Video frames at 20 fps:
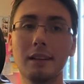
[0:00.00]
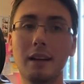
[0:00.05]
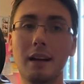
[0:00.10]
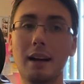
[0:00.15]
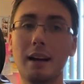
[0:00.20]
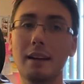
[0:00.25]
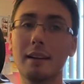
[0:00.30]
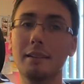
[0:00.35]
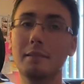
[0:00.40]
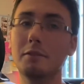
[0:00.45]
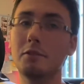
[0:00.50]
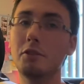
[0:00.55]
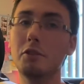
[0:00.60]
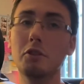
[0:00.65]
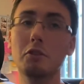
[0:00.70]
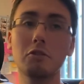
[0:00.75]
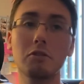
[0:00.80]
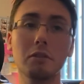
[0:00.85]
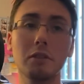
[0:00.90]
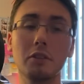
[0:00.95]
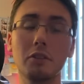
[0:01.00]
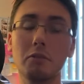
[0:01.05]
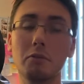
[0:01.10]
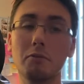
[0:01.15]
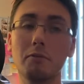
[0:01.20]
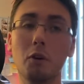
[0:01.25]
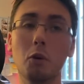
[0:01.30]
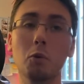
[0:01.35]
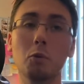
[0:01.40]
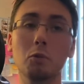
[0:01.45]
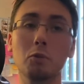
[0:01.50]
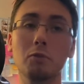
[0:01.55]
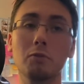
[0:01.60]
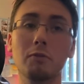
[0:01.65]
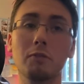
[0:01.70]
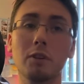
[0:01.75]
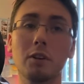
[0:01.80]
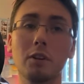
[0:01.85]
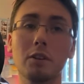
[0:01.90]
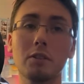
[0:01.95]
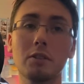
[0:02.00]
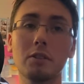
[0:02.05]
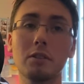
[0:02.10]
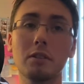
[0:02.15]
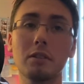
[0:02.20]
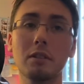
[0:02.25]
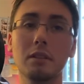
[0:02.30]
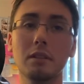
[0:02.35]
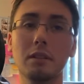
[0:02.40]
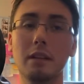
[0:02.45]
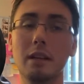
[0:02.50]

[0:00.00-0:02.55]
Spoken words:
I usually do vocals first.